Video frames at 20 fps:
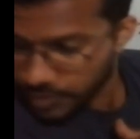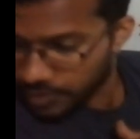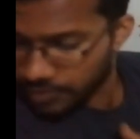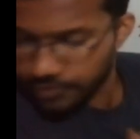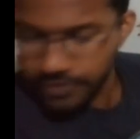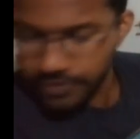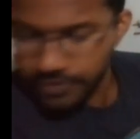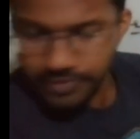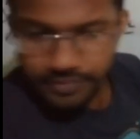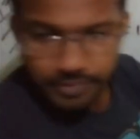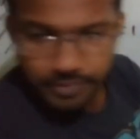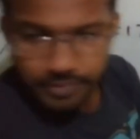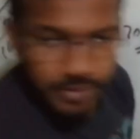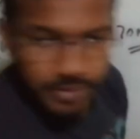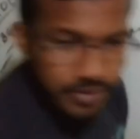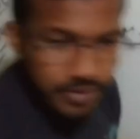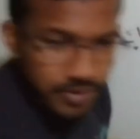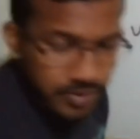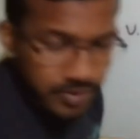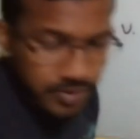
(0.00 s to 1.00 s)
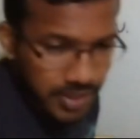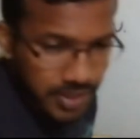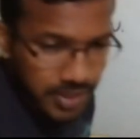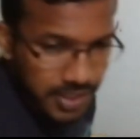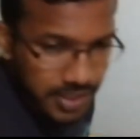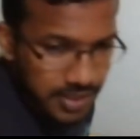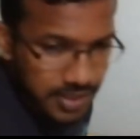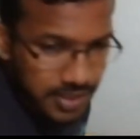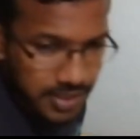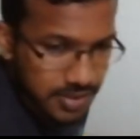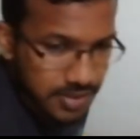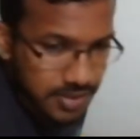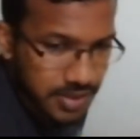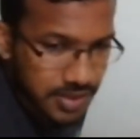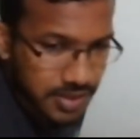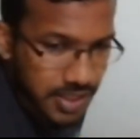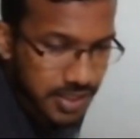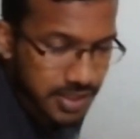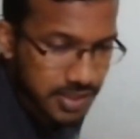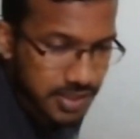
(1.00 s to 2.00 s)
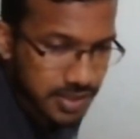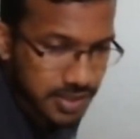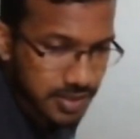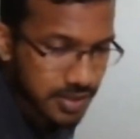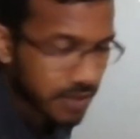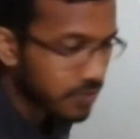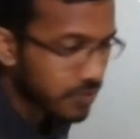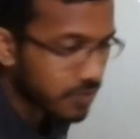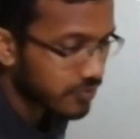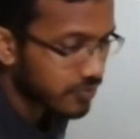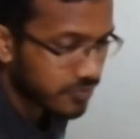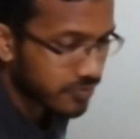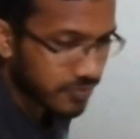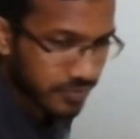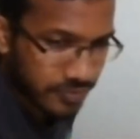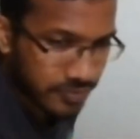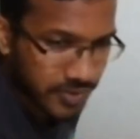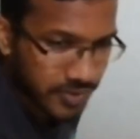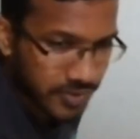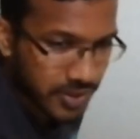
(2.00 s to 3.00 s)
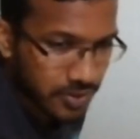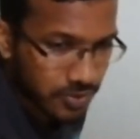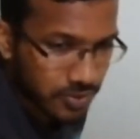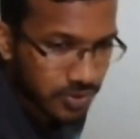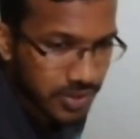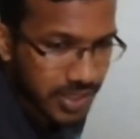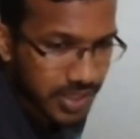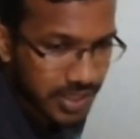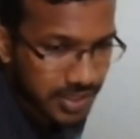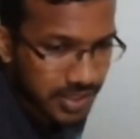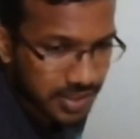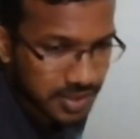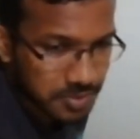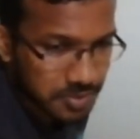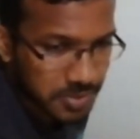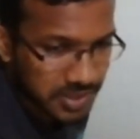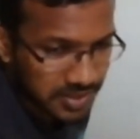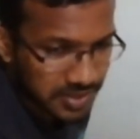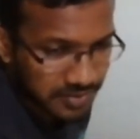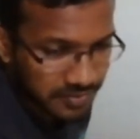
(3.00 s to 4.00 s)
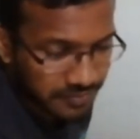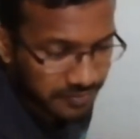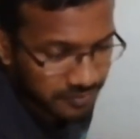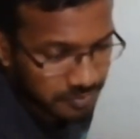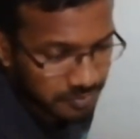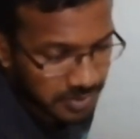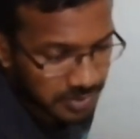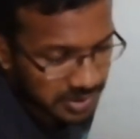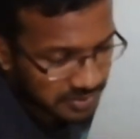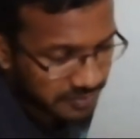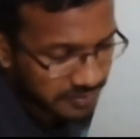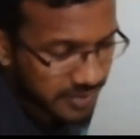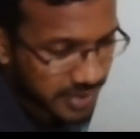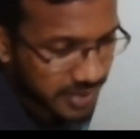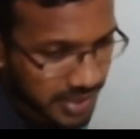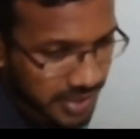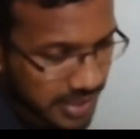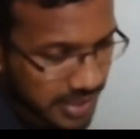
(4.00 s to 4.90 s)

What would be your like strategy? Now we know that specific heat